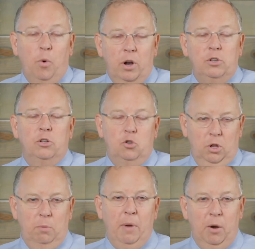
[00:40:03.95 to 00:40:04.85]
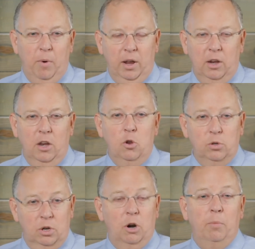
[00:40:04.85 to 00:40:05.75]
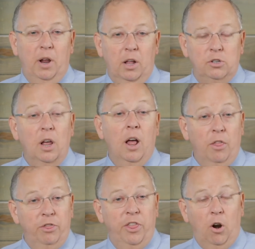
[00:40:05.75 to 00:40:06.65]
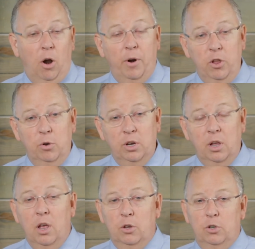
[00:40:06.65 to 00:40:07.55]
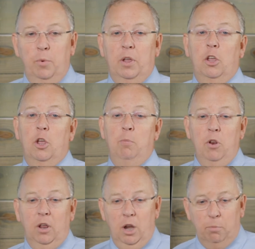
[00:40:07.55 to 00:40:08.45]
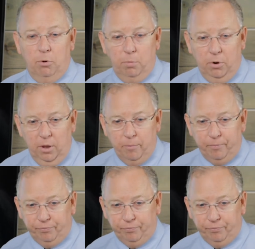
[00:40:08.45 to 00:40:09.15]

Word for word: Why don't you just join the bandwagon and use the terminology they're already using so that we can communicate appropriately?